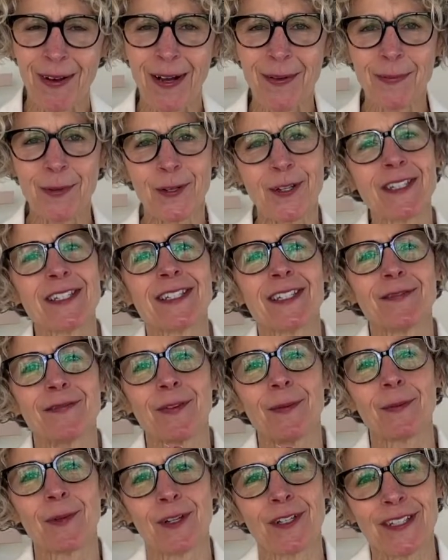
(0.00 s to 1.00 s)
I'm Kristen
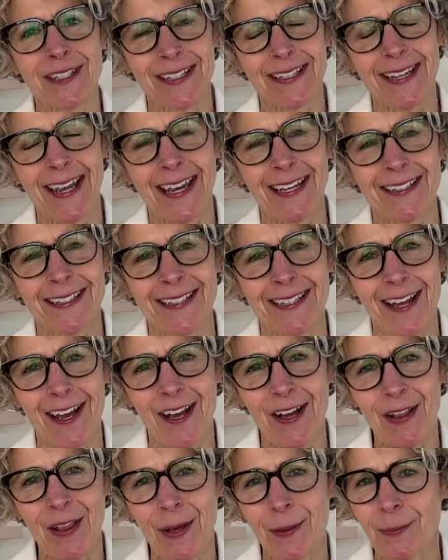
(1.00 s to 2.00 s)
from Kristen Kane
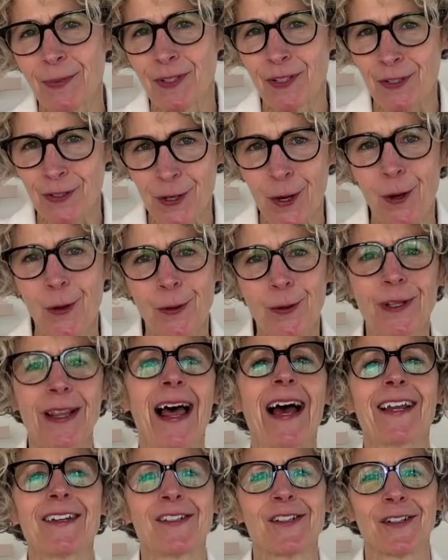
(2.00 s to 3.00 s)
Style. I'm so
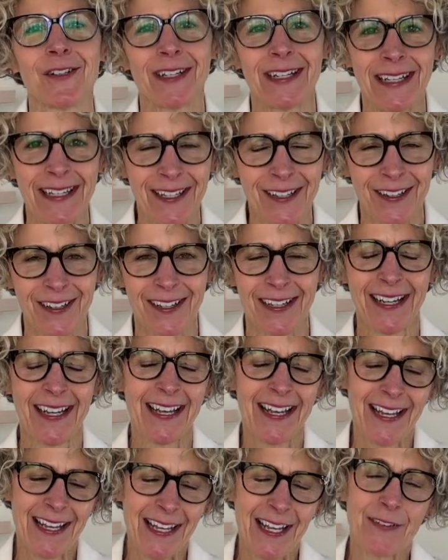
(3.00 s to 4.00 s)
glad you're here.
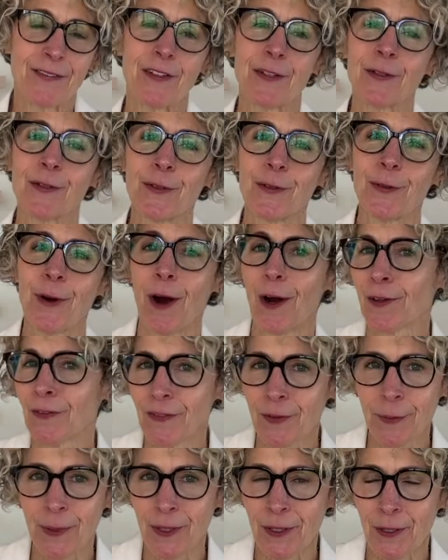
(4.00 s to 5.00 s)
If you aren't
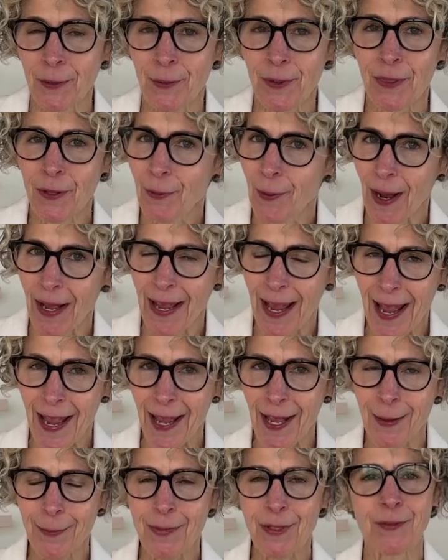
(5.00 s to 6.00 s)
familiar with who I
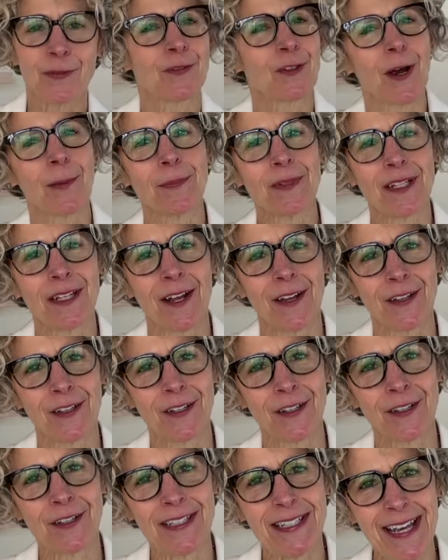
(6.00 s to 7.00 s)
am, you've dropped in on a
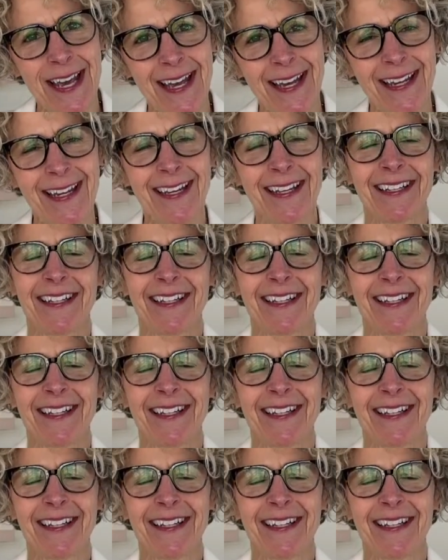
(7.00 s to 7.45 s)
good day.